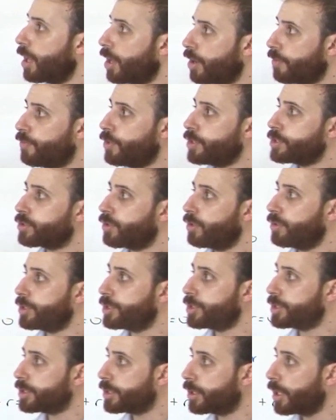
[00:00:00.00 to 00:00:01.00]
First
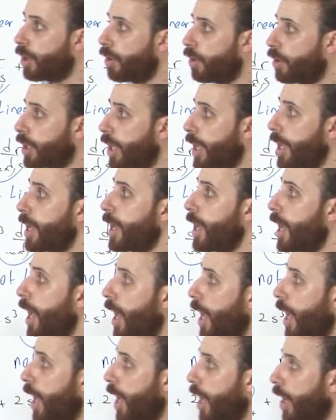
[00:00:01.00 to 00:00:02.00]
condition, okay.
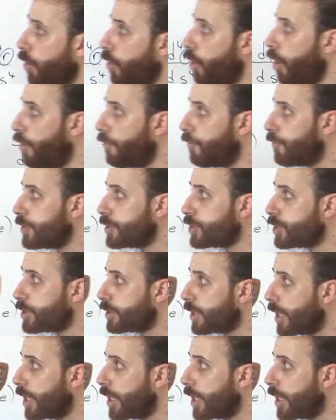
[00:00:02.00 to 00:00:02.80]
Coefficient